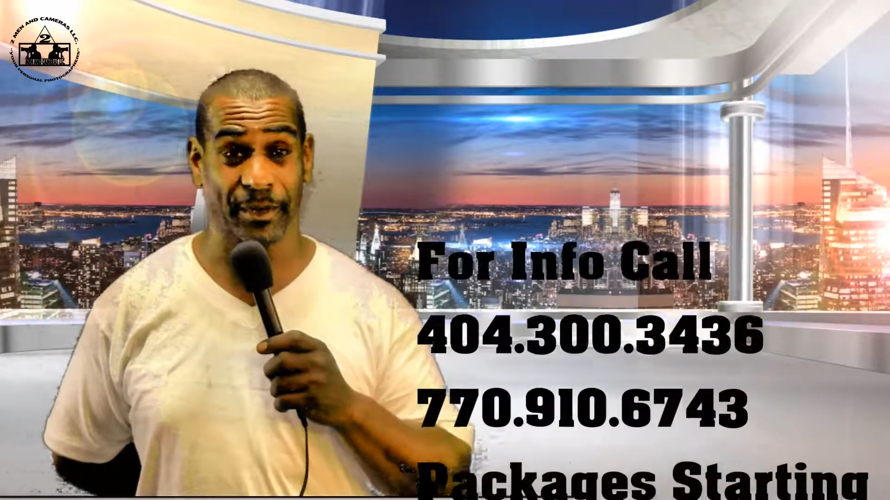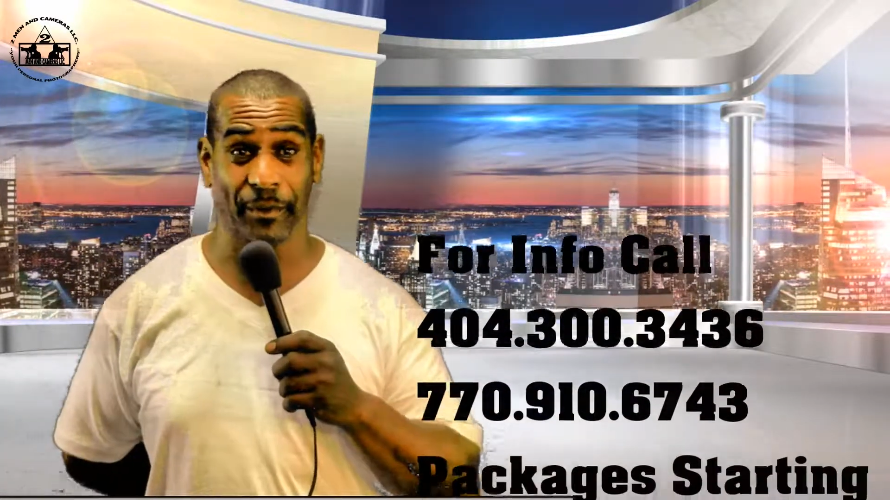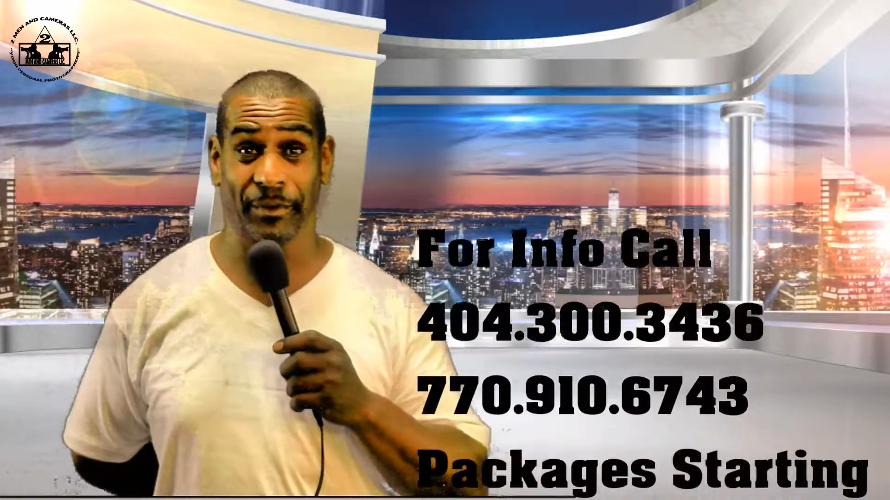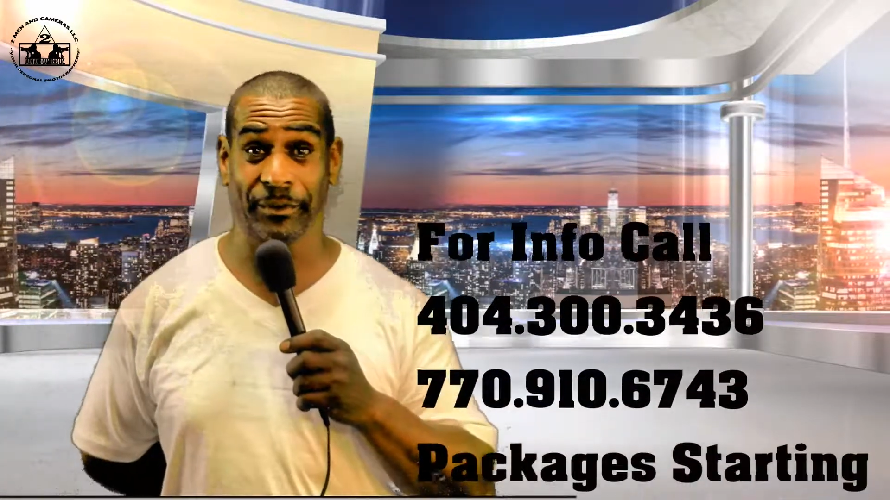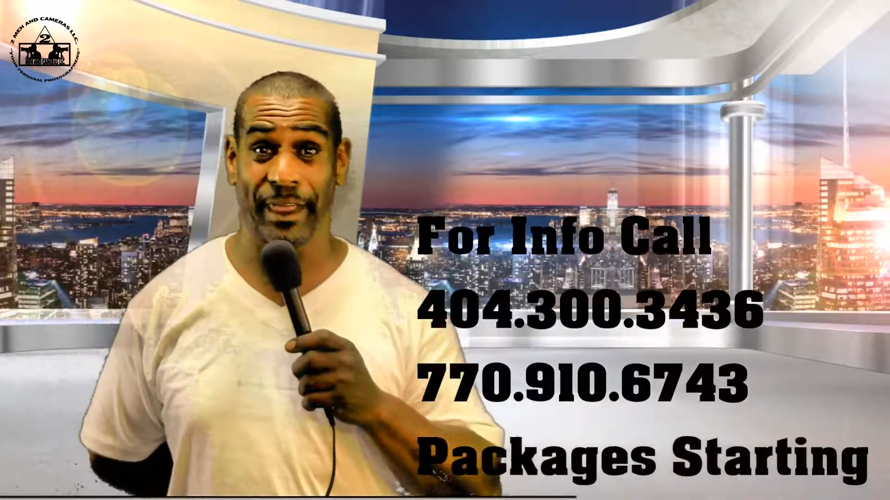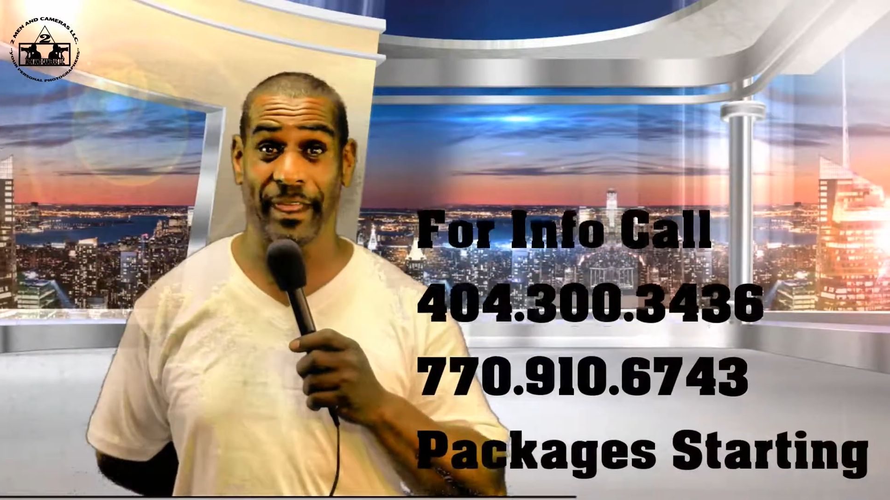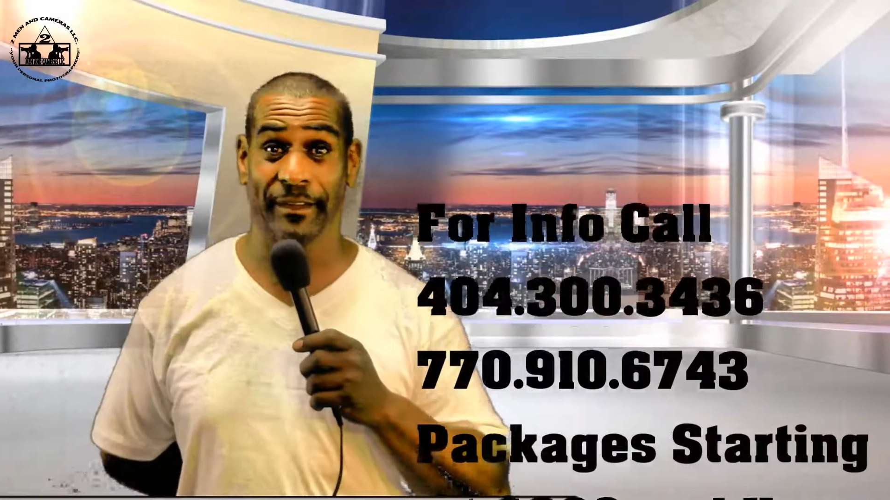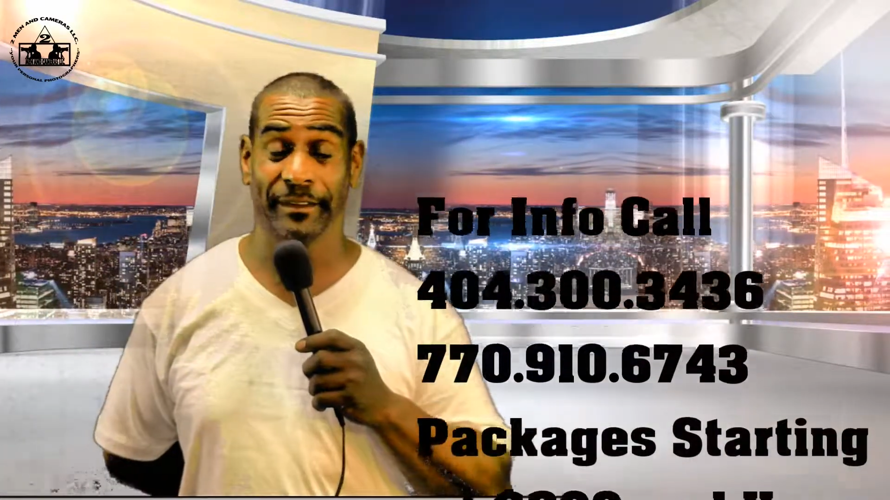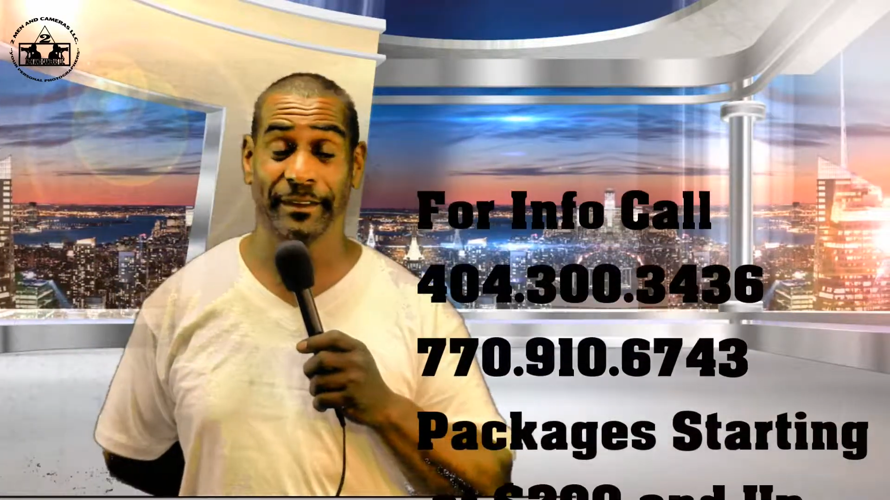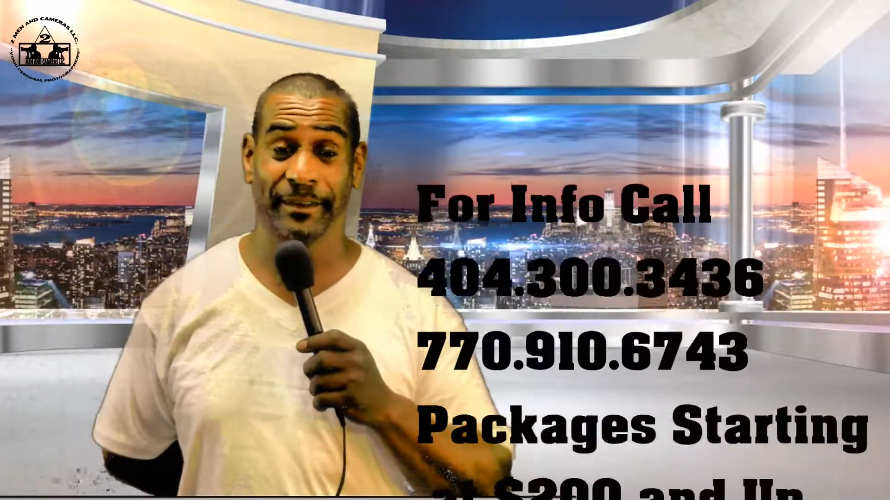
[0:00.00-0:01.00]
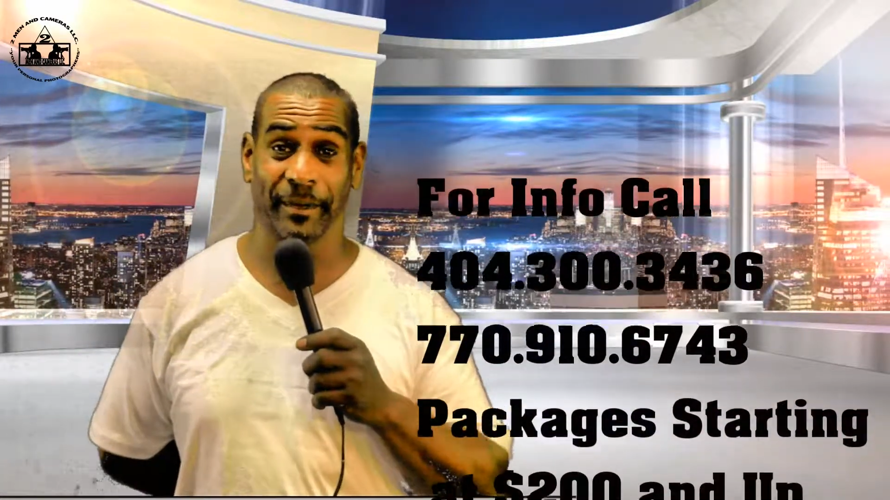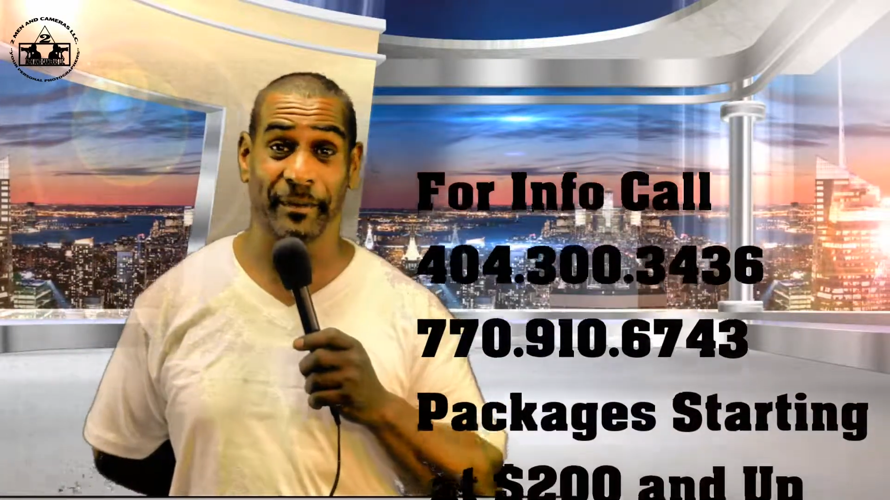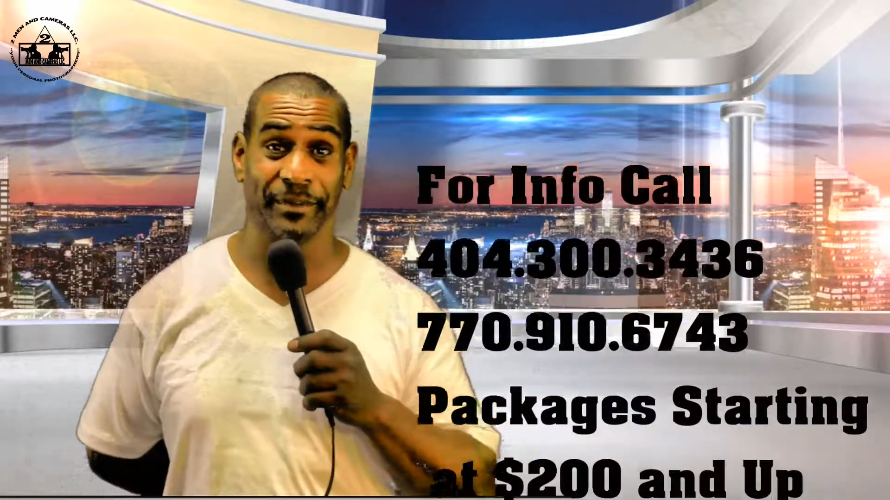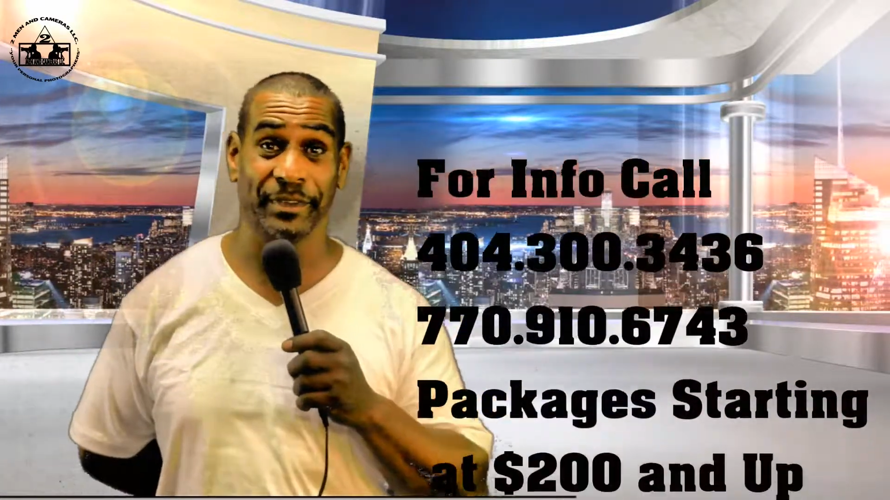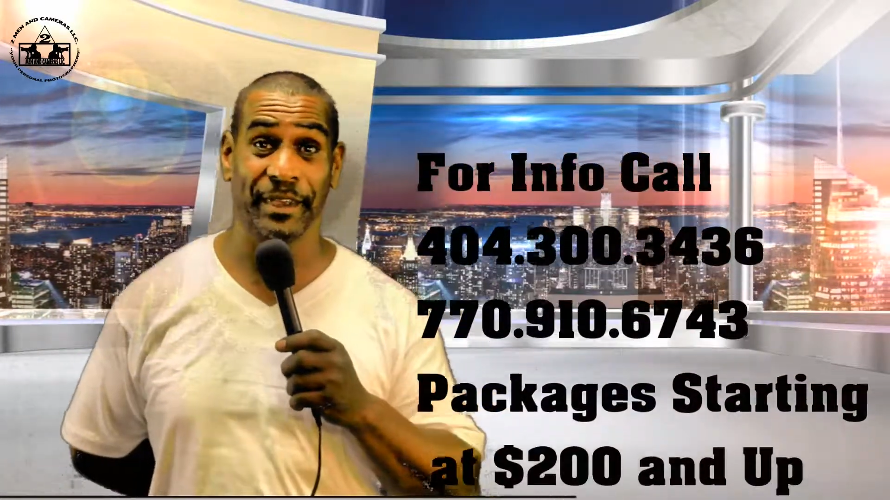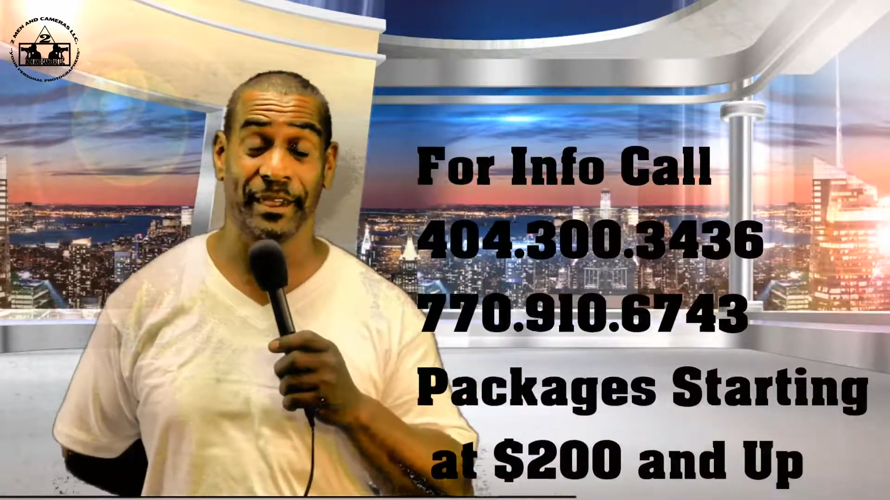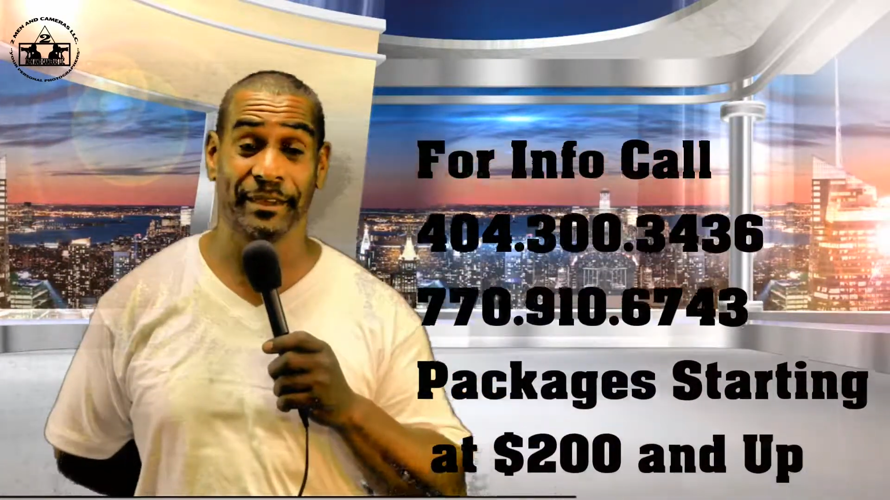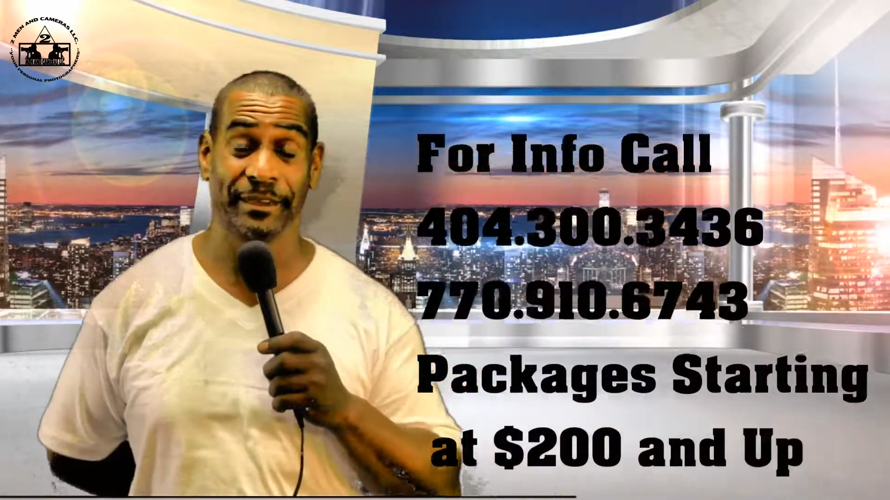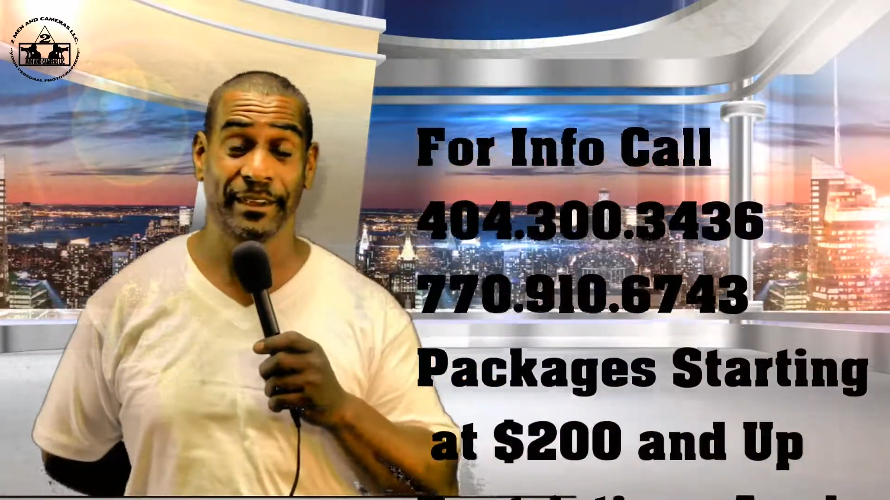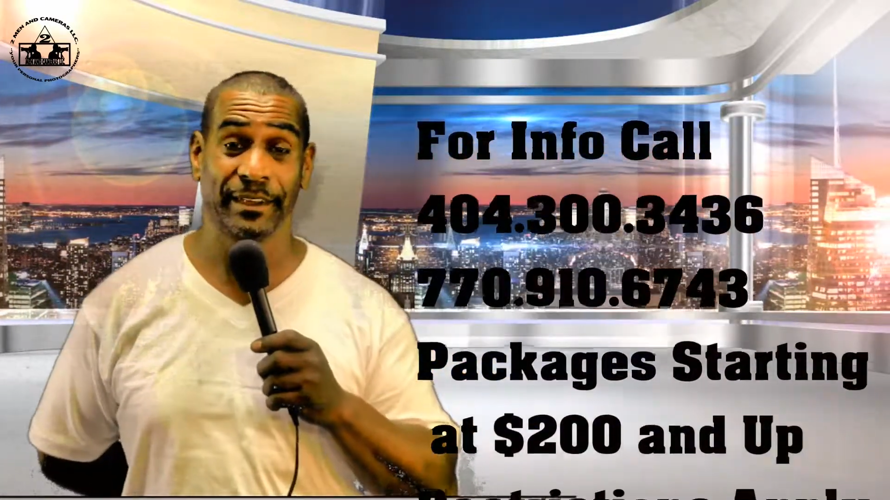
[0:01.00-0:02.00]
come on down, come and see us.